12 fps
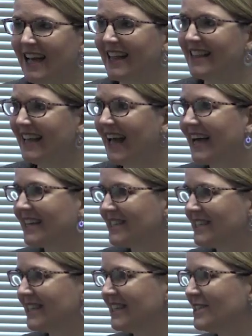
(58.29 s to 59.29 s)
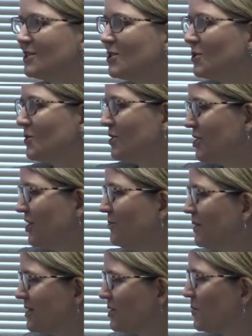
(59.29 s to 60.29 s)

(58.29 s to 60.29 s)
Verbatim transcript: and the end is student achievement.